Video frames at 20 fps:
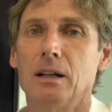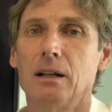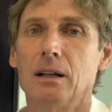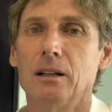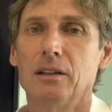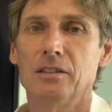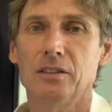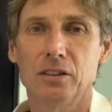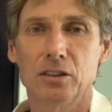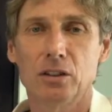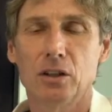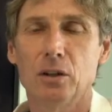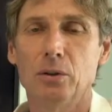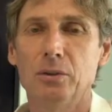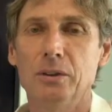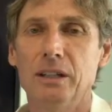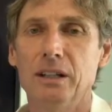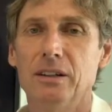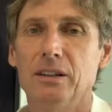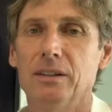
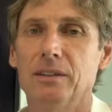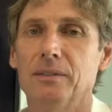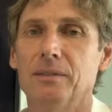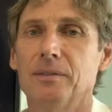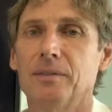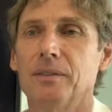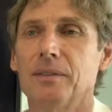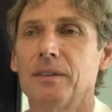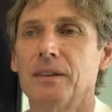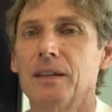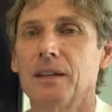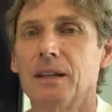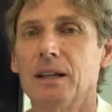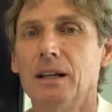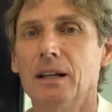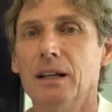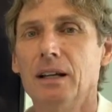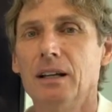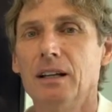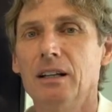zirconia.
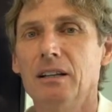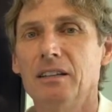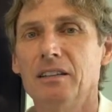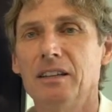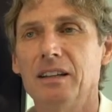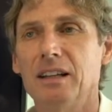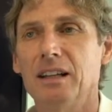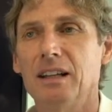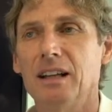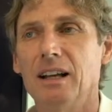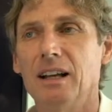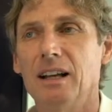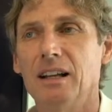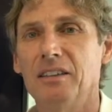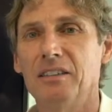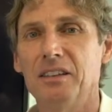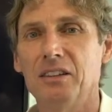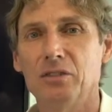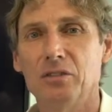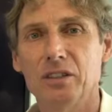
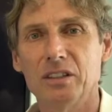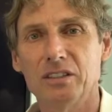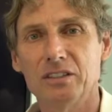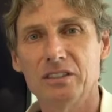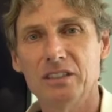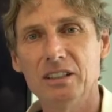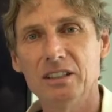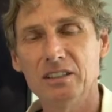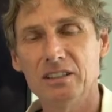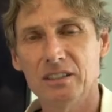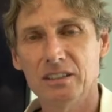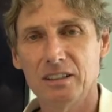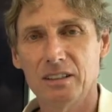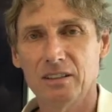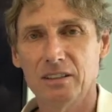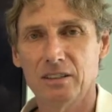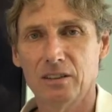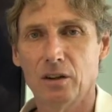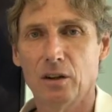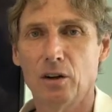The
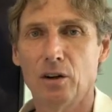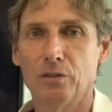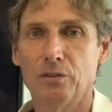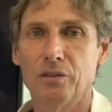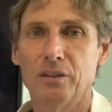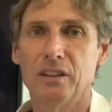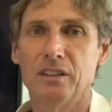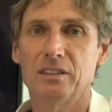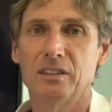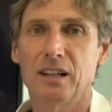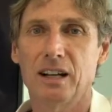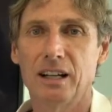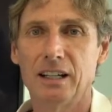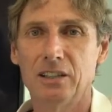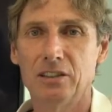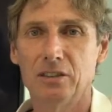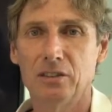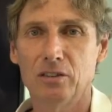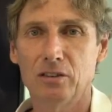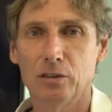resistance of this high
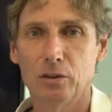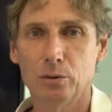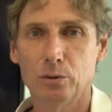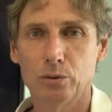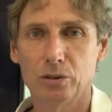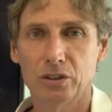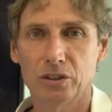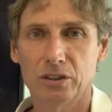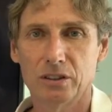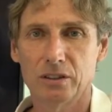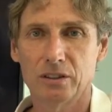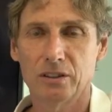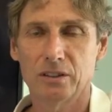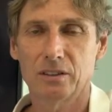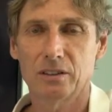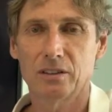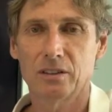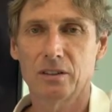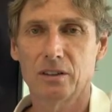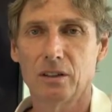
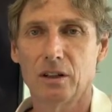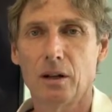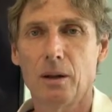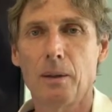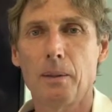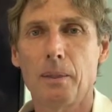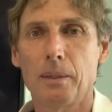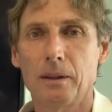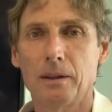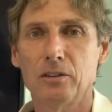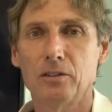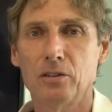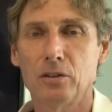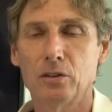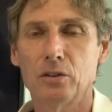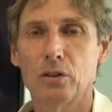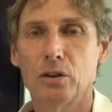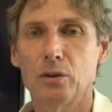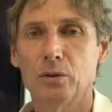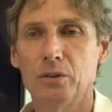translucent
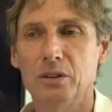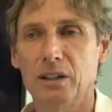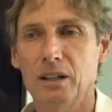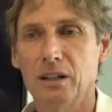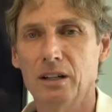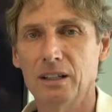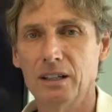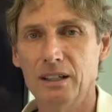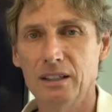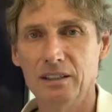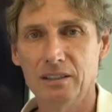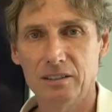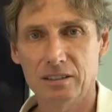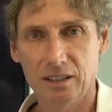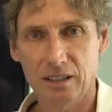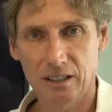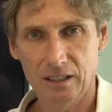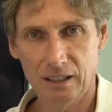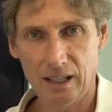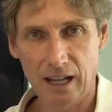zirconia is
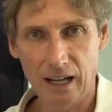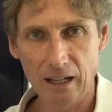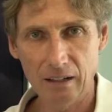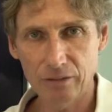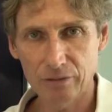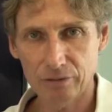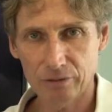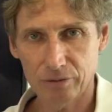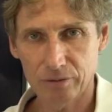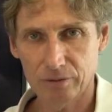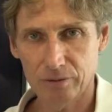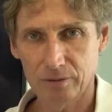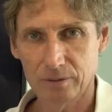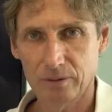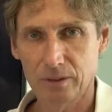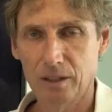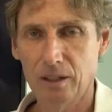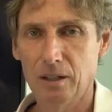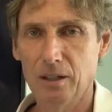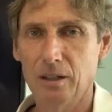enough.
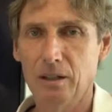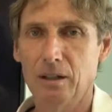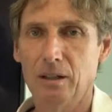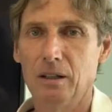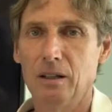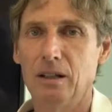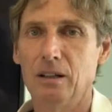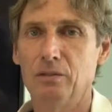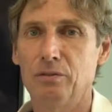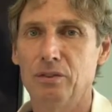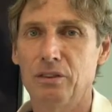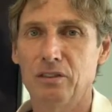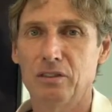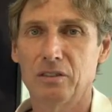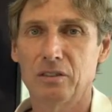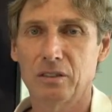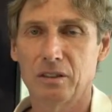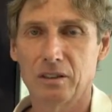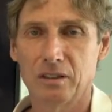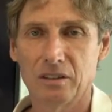If it's
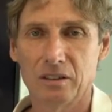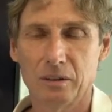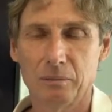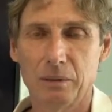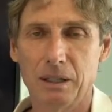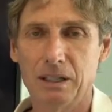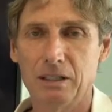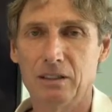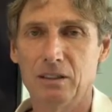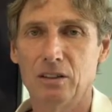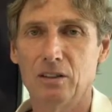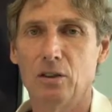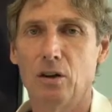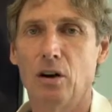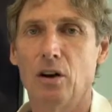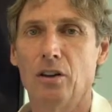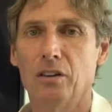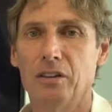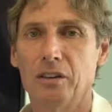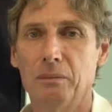cemented
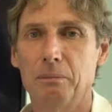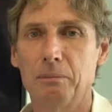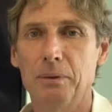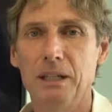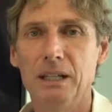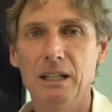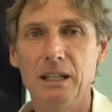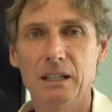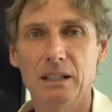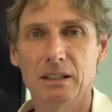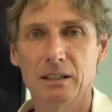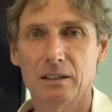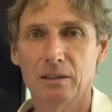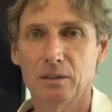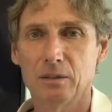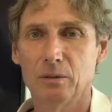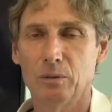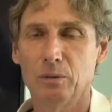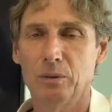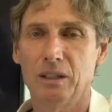on the PEEK,
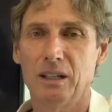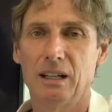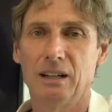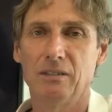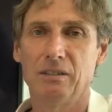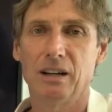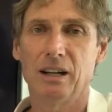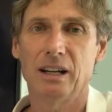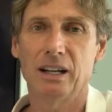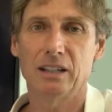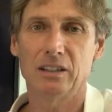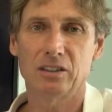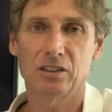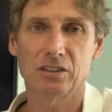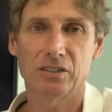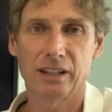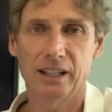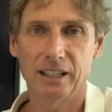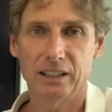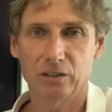we never had
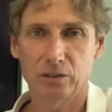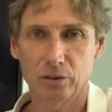cracks